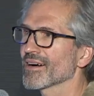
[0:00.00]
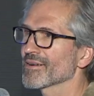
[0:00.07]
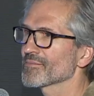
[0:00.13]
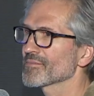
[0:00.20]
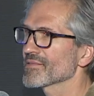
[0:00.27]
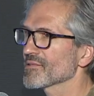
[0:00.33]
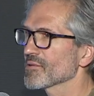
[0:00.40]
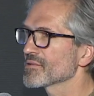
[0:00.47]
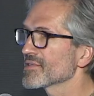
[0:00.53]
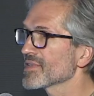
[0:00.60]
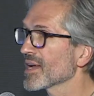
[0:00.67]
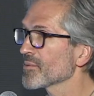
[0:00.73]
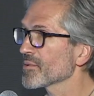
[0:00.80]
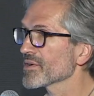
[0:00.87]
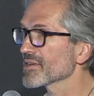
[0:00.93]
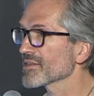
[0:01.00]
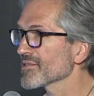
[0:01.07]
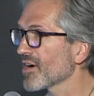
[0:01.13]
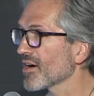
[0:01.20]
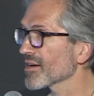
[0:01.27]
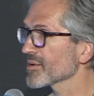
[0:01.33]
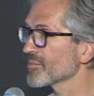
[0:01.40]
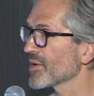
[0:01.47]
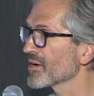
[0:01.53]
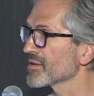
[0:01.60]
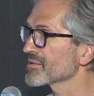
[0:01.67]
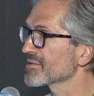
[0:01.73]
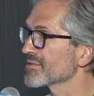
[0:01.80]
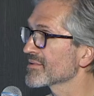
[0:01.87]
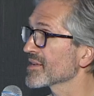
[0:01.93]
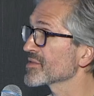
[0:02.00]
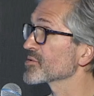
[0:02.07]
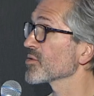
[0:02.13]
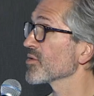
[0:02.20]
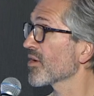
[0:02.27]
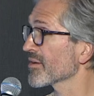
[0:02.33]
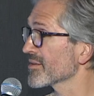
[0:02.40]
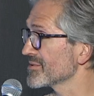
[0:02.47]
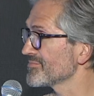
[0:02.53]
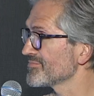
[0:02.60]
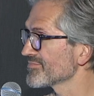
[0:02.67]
So today we're going to talk about digital art.